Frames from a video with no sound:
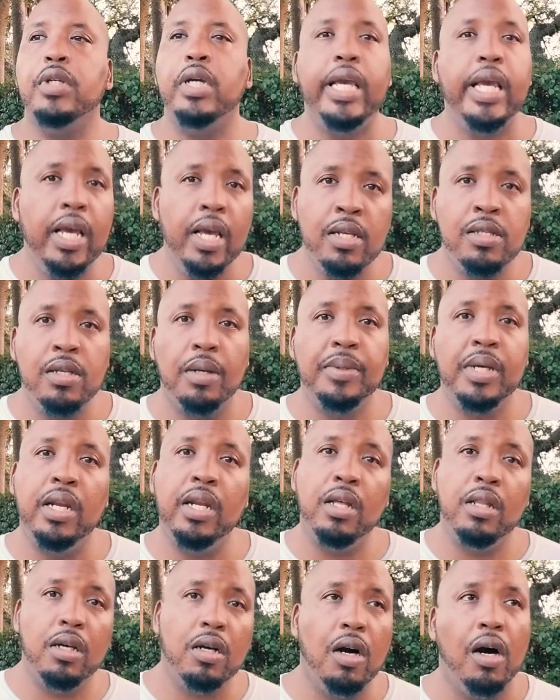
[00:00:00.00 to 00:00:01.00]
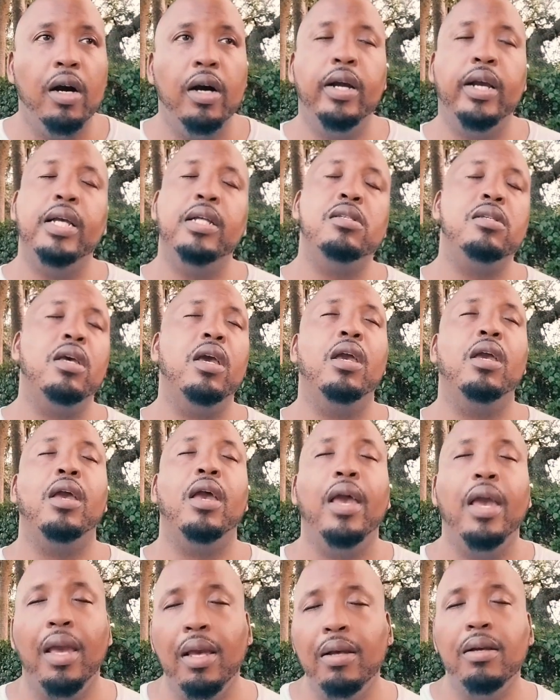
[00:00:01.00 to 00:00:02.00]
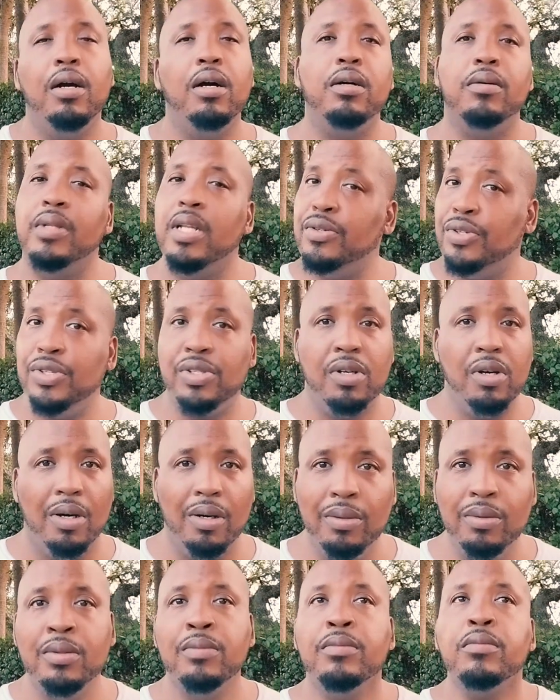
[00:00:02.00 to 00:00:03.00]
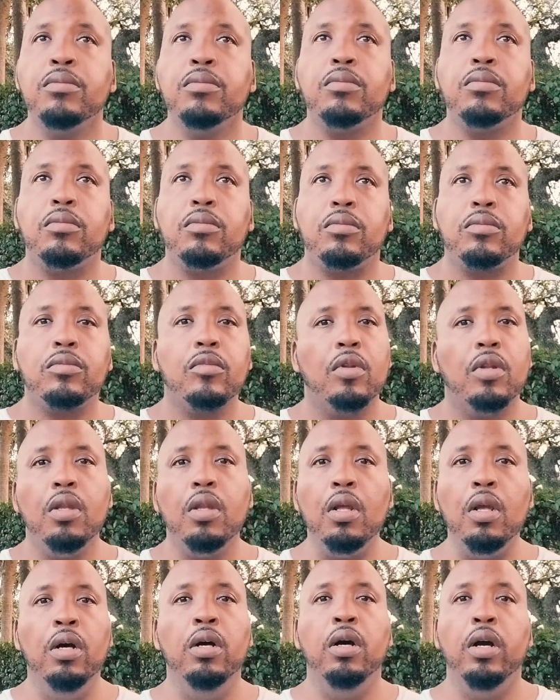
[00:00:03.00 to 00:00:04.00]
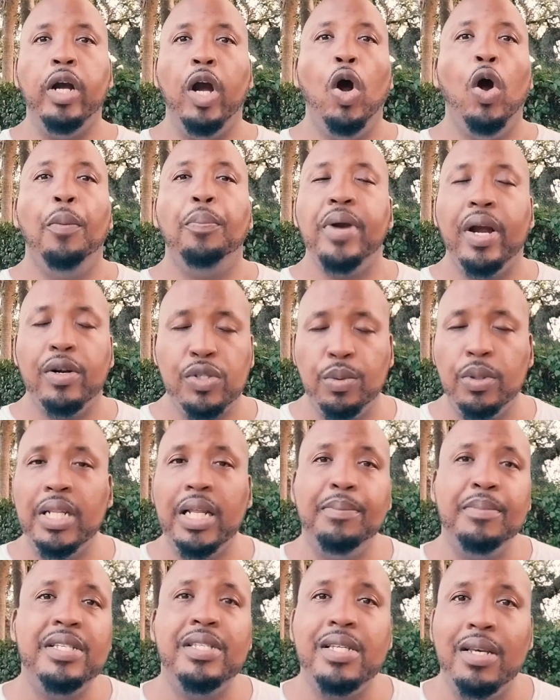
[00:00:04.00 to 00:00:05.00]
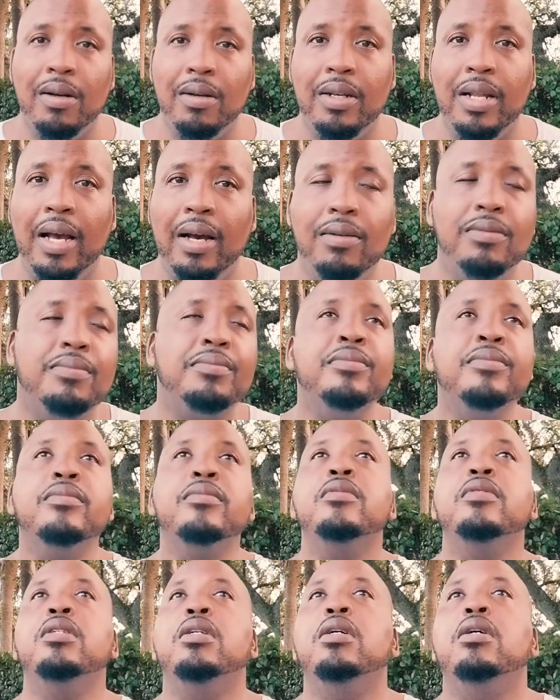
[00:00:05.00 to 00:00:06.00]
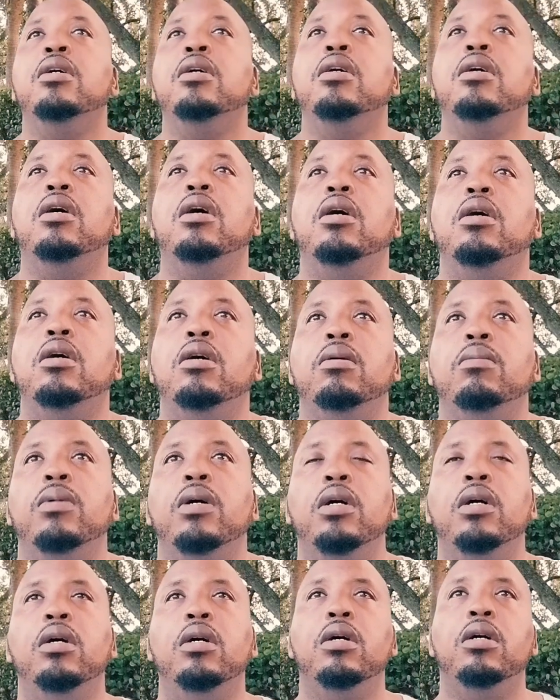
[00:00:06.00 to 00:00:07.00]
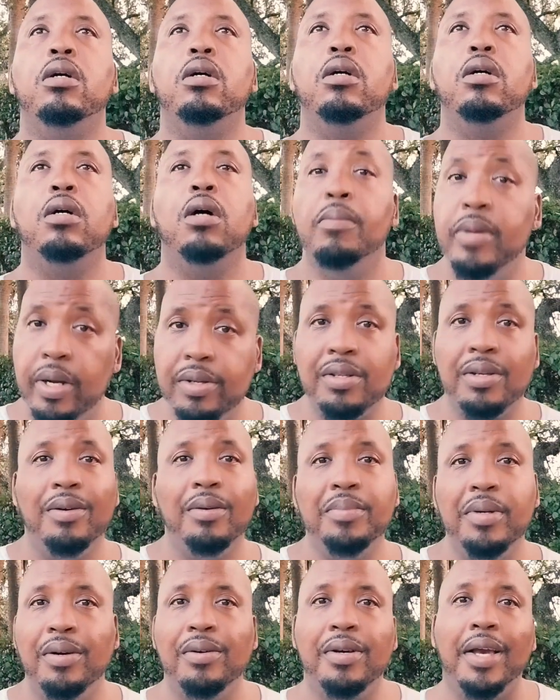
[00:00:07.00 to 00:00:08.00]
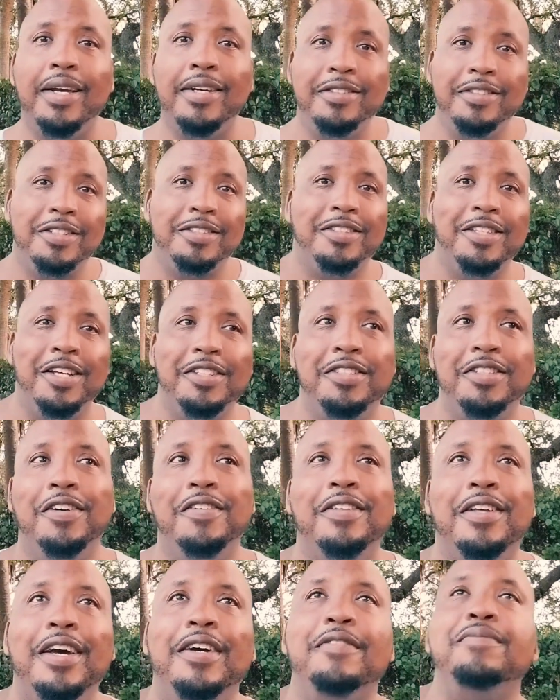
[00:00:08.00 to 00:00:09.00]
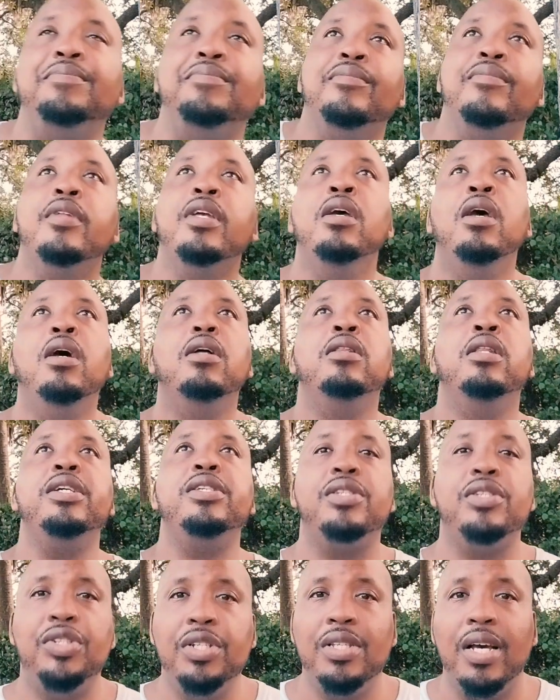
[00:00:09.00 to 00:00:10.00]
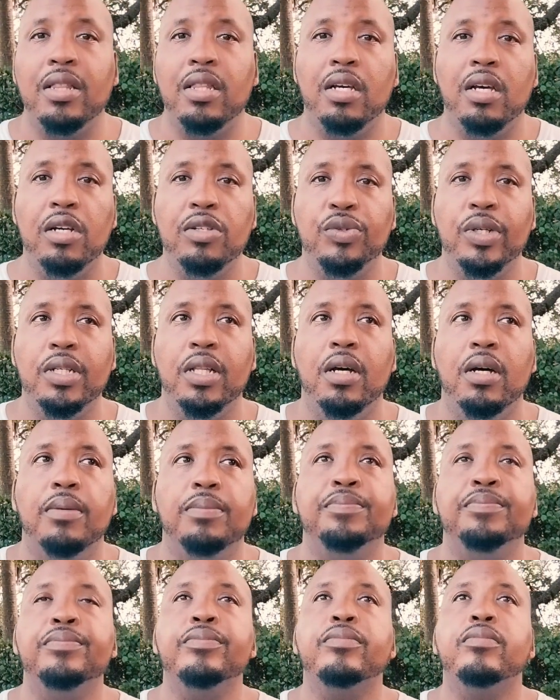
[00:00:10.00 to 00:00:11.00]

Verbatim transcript: he ends up getting in the car and saying, "Hey, um, let's just go." Her parents won't let me see her now. Um, Amira's gonna be okay. Just let you know that. Lisa, she's at the country club,